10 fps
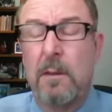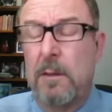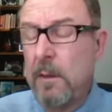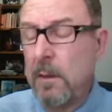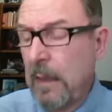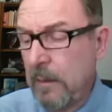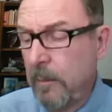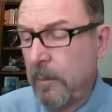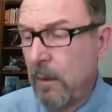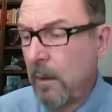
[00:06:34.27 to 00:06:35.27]
There's still got to
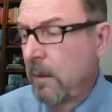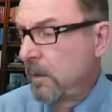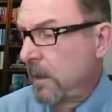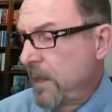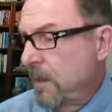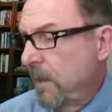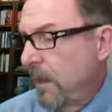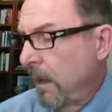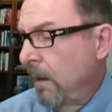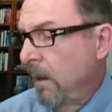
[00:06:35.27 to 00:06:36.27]
be organization
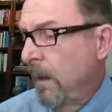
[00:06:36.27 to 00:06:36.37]
there,